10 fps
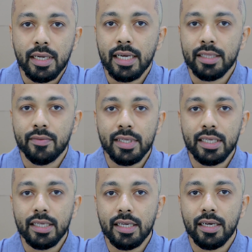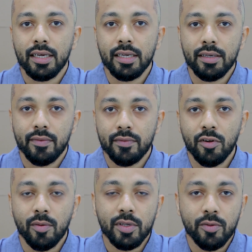as we are
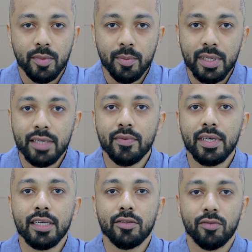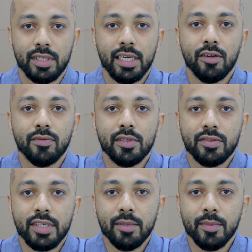normal human beings, we are so scared of such
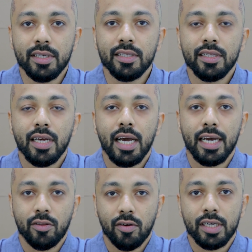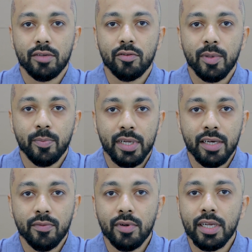treatment. I thought it could be
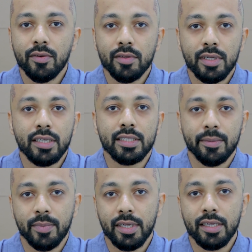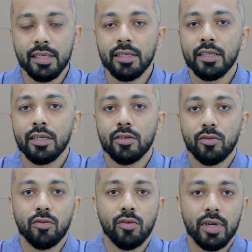painful and I was a bit skeptic to
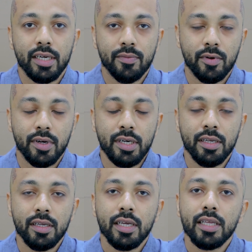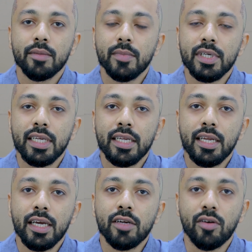go ahead for it. But then
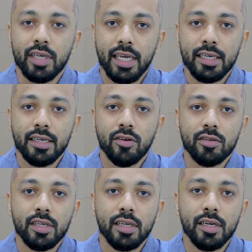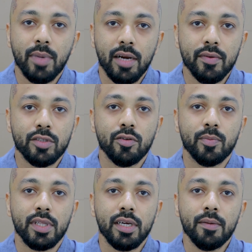I contacted Dr. Bhavesh
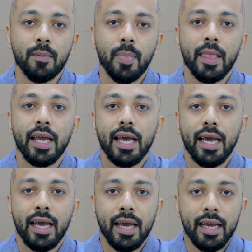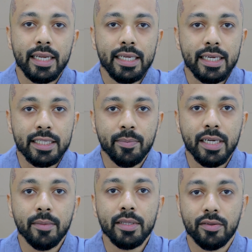Gupta and he
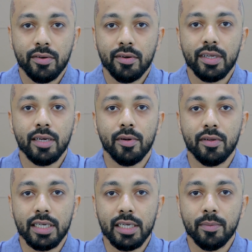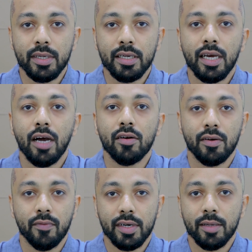explained me thoroughly about the treatment, how
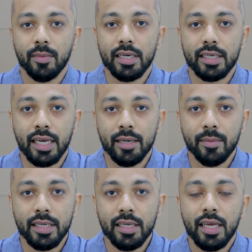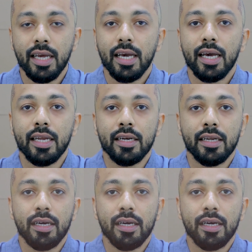comfortable it can be and